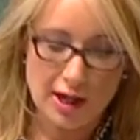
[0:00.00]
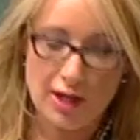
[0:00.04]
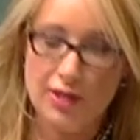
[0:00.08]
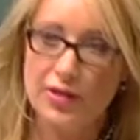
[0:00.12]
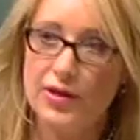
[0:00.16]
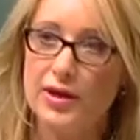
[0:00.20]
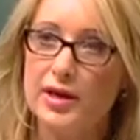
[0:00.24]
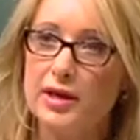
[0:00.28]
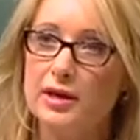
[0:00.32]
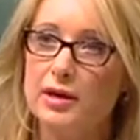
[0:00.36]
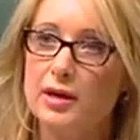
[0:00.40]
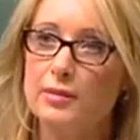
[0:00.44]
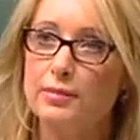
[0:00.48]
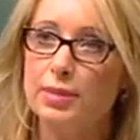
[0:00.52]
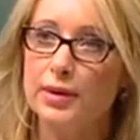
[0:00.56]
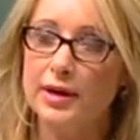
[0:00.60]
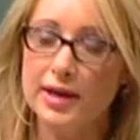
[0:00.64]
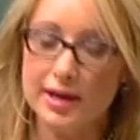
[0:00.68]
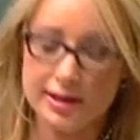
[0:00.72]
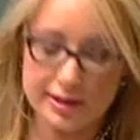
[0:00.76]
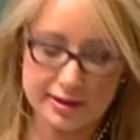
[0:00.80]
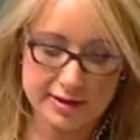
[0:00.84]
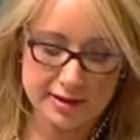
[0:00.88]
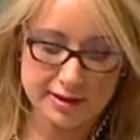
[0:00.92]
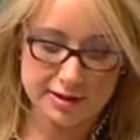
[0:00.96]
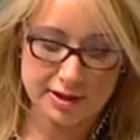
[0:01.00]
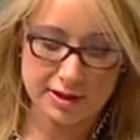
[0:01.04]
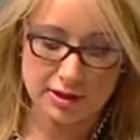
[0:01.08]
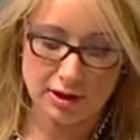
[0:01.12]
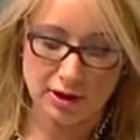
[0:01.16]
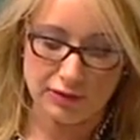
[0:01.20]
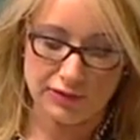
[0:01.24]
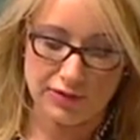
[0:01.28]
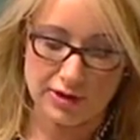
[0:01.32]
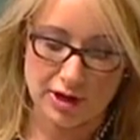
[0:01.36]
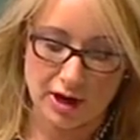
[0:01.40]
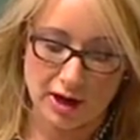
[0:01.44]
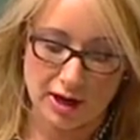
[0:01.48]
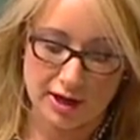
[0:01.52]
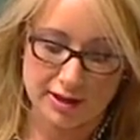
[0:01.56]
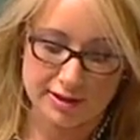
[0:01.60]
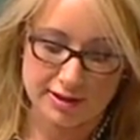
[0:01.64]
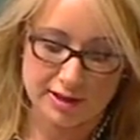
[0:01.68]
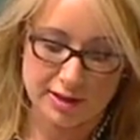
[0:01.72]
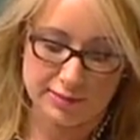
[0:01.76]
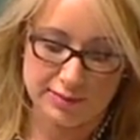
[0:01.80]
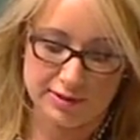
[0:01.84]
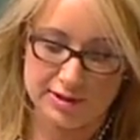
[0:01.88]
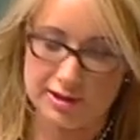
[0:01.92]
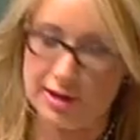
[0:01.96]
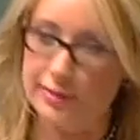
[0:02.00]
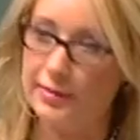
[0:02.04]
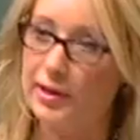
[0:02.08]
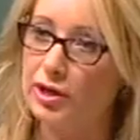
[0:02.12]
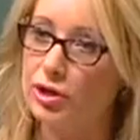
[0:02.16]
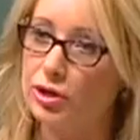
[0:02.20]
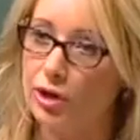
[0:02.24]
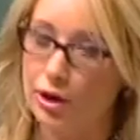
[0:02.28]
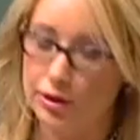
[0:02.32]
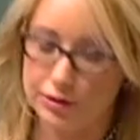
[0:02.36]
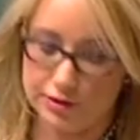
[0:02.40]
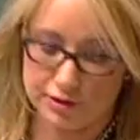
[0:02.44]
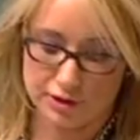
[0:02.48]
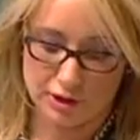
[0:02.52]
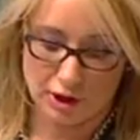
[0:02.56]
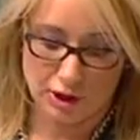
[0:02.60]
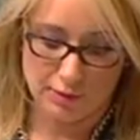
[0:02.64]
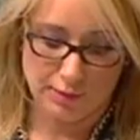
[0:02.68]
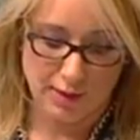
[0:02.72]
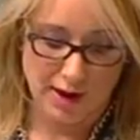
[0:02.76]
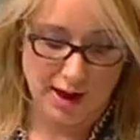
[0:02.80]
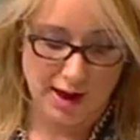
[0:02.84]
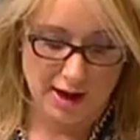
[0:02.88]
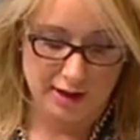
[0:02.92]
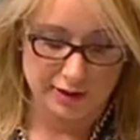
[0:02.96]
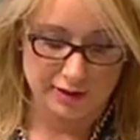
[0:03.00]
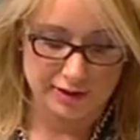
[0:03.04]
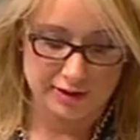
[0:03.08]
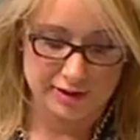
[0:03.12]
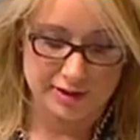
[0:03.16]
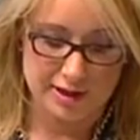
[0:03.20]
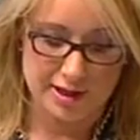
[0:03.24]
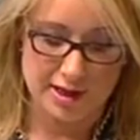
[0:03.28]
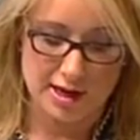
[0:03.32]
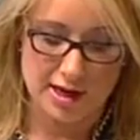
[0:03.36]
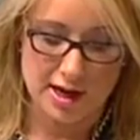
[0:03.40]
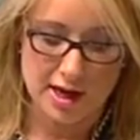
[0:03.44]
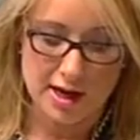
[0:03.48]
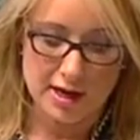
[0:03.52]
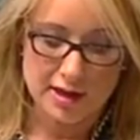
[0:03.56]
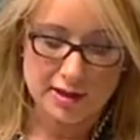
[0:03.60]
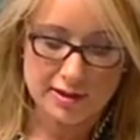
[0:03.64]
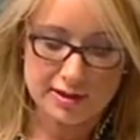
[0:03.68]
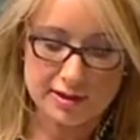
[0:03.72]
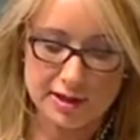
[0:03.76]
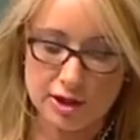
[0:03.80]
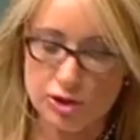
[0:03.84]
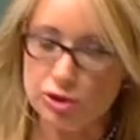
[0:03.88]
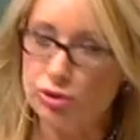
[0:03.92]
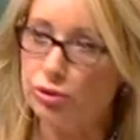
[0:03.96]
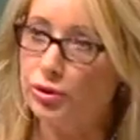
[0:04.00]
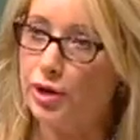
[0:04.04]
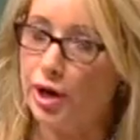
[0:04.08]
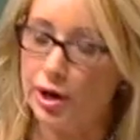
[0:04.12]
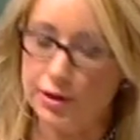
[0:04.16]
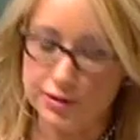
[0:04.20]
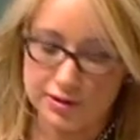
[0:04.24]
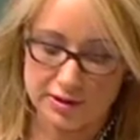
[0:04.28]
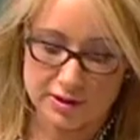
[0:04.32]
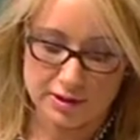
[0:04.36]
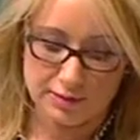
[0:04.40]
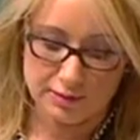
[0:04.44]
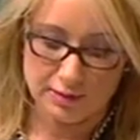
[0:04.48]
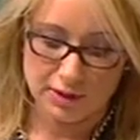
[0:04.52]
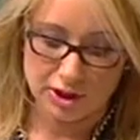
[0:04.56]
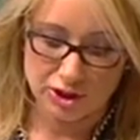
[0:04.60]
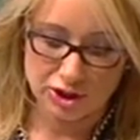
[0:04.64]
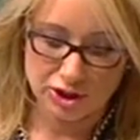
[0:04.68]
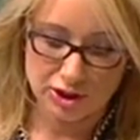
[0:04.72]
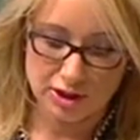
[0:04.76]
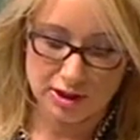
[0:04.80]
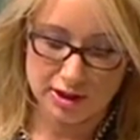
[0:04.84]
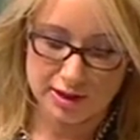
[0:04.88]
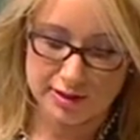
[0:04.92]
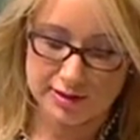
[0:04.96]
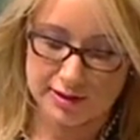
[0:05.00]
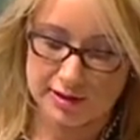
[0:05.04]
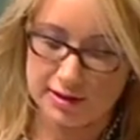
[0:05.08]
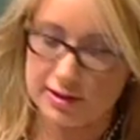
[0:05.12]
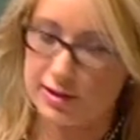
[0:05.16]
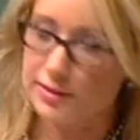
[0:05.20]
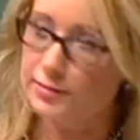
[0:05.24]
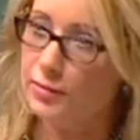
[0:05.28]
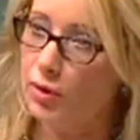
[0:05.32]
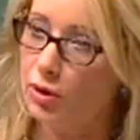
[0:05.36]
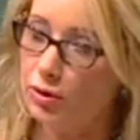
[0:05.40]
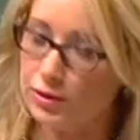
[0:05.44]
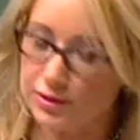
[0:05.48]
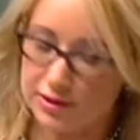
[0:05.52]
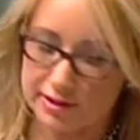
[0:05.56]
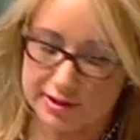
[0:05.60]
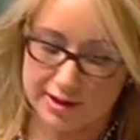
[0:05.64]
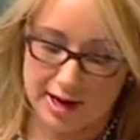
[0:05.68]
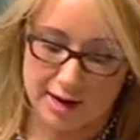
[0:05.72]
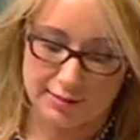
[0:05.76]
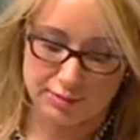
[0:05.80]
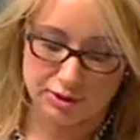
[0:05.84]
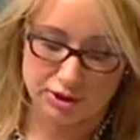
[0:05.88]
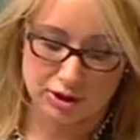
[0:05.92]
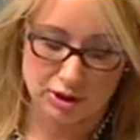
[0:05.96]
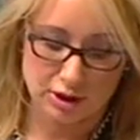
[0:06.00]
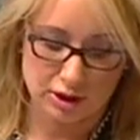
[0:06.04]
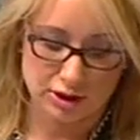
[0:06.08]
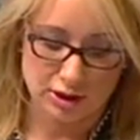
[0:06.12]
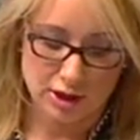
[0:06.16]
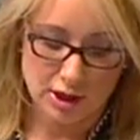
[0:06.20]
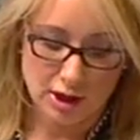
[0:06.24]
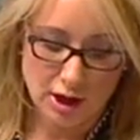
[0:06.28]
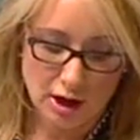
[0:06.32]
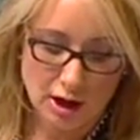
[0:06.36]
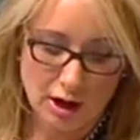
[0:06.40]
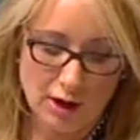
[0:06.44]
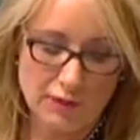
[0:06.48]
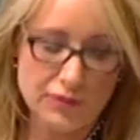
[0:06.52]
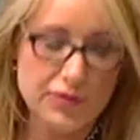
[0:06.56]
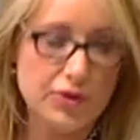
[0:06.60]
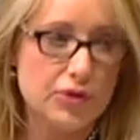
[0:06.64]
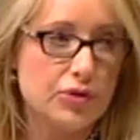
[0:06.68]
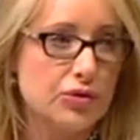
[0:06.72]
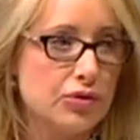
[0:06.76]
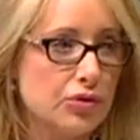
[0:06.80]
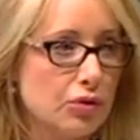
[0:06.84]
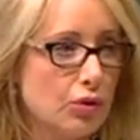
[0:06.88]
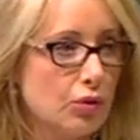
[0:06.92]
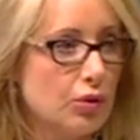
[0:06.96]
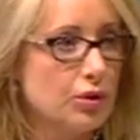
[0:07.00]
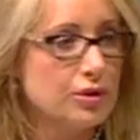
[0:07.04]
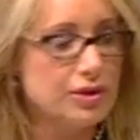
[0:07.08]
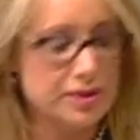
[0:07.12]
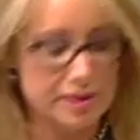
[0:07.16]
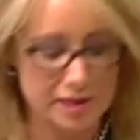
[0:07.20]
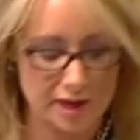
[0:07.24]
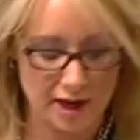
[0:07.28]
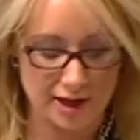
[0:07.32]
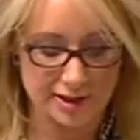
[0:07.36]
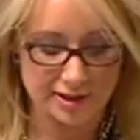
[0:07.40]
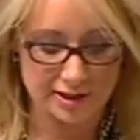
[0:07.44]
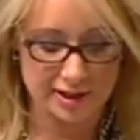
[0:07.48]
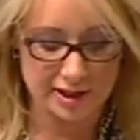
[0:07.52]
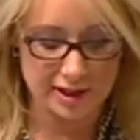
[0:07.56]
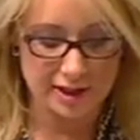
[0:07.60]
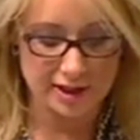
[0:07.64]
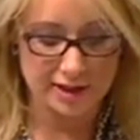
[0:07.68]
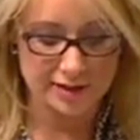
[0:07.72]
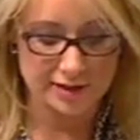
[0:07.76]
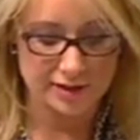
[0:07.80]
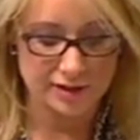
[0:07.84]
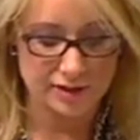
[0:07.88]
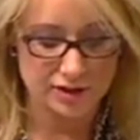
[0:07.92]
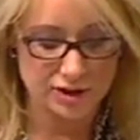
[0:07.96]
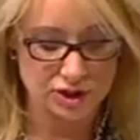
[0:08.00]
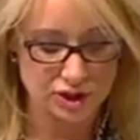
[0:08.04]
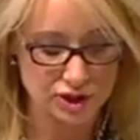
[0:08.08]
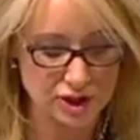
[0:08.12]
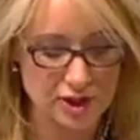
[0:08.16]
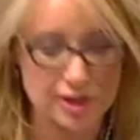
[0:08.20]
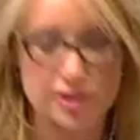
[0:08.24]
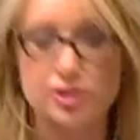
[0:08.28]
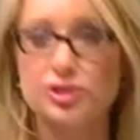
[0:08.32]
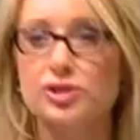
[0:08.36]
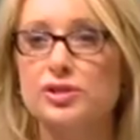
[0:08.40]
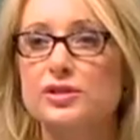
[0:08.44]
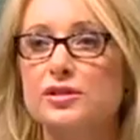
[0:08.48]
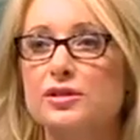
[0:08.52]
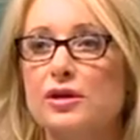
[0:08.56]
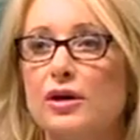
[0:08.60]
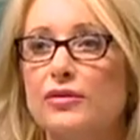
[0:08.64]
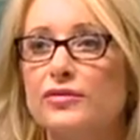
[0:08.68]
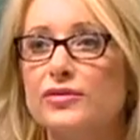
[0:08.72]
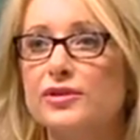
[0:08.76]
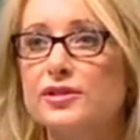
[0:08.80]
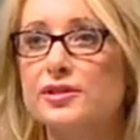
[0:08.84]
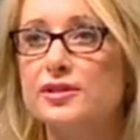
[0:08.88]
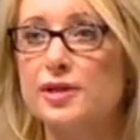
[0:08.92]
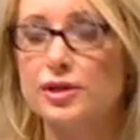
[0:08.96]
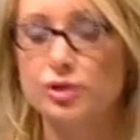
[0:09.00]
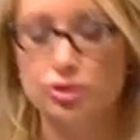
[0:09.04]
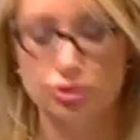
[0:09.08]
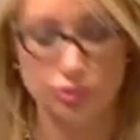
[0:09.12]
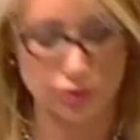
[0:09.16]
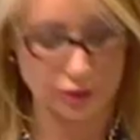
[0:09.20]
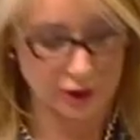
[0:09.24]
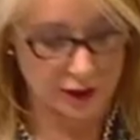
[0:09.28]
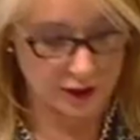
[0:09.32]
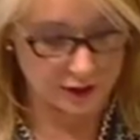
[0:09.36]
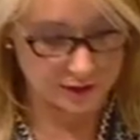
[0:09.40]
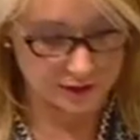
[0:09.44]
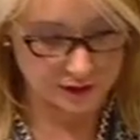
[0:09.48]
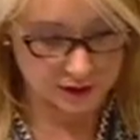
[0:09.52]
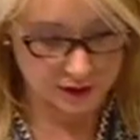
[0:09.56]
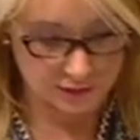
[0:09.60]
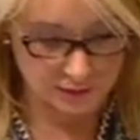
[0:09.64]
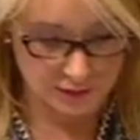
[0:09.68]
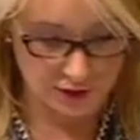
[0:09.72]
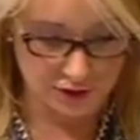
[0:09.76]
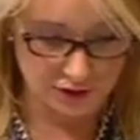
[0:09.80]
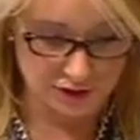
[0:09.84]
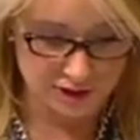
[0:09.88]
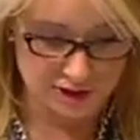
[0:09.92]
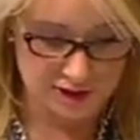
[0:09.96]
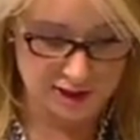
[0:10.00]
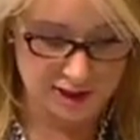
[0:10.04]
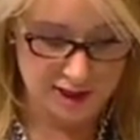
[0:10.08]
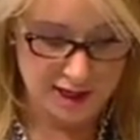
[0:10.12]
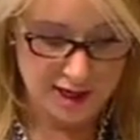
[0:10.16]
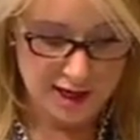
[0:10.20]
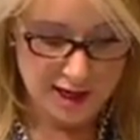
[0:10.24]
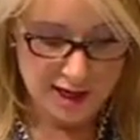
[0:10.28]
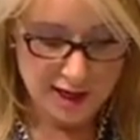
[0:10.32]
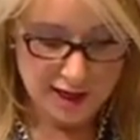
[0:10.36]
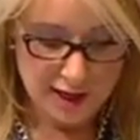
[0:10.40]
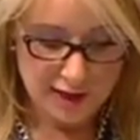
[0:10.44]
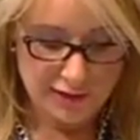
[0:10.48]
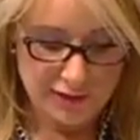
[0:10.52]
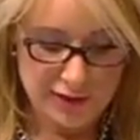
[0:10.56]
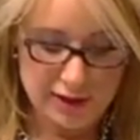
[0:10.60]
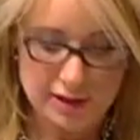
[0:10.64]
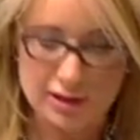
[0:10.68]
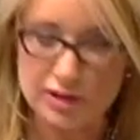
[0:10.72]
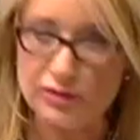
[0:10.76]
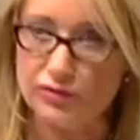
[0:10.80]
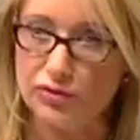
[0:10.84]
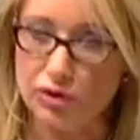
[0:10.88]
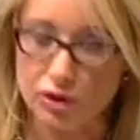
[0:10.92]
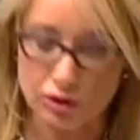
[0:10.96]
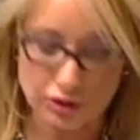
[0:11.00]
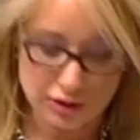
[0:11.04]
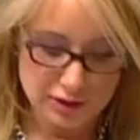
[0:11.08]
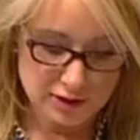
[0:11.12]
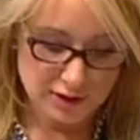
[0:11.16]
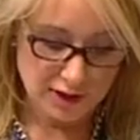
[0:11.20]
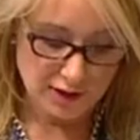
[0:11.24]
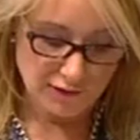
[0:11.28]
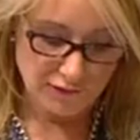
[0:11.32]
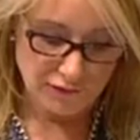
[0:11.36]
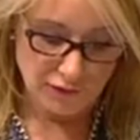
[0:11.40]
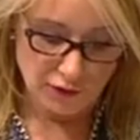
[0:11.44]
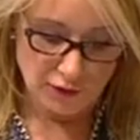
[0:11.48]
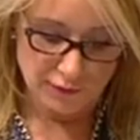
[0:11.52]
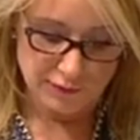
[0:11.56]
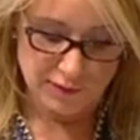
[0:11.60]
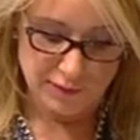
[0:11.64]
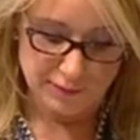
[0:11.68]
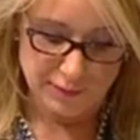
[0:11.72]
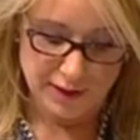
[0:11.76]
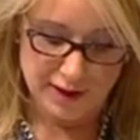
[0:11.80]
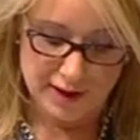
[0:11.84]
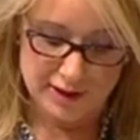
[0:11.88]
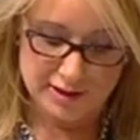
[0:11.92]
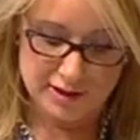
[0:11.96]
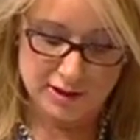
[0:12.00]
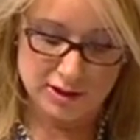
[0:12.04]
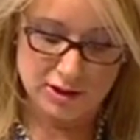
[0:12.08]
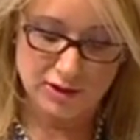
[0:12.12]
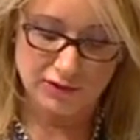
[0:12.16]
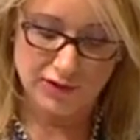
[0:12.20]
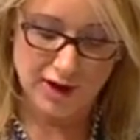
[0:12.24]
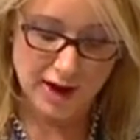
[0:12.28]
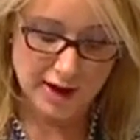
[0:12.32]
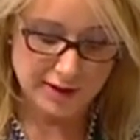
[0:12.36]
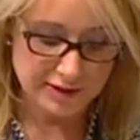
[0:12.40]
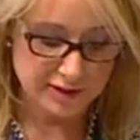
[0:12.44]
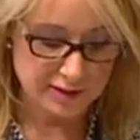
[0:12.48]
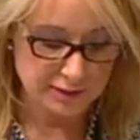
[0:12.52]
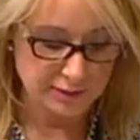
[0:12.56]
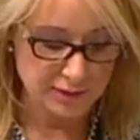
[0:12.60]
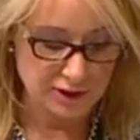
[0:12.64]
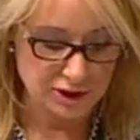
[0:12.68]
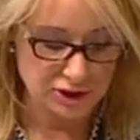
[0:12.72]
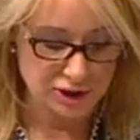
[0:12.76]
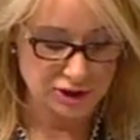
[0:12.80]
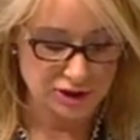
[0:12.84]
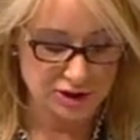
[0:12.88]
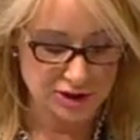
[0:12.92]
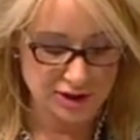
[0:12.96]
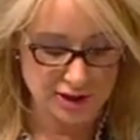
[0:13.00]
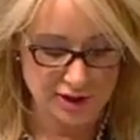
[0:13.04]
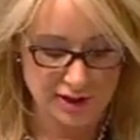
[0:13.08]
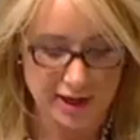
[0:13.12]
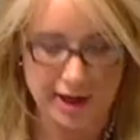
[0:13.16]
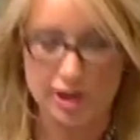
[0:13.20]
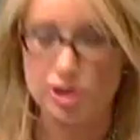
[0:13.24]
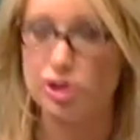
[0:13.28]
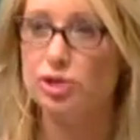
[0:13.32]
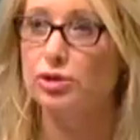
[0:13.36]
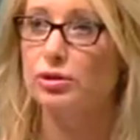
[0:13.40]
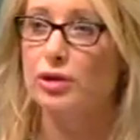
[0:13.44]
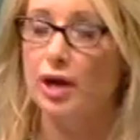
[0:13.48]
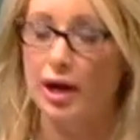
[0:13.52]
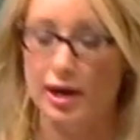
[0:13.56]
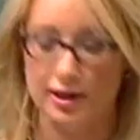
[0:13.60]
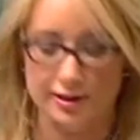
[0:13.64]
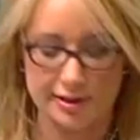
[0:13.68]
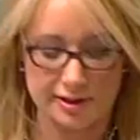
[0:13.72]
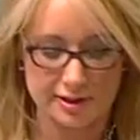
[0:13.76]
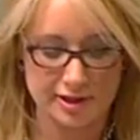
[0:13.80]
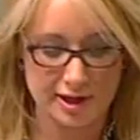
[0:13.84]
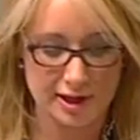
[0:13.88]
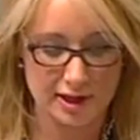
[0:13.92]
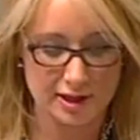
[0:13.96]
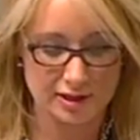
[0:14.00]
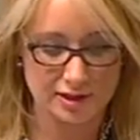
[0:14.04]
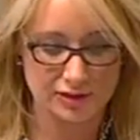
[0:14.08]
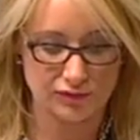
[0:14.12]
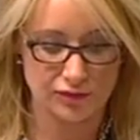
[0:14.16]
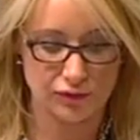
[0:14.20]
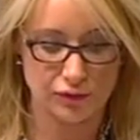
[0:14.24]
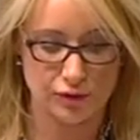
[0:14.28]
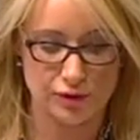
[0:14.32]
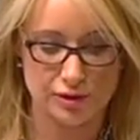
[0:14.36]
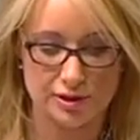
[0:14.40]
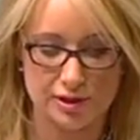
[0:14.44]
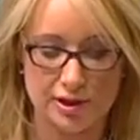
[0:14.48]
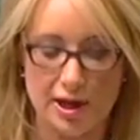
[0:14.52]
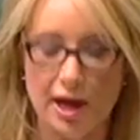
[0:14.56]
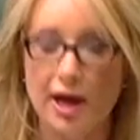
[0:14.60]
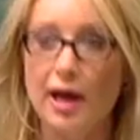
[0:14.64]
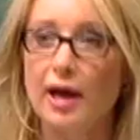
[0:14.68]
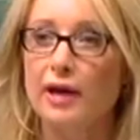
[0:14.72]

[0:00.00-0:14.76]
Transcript: the complexity of the ice epidemic knows no bounds. The Central Coast Submission is a small snapshot of the thoughts, ideas and suggestions of the Central Coast community, and these views have formed the basis of our submission to the National Ice Task Force.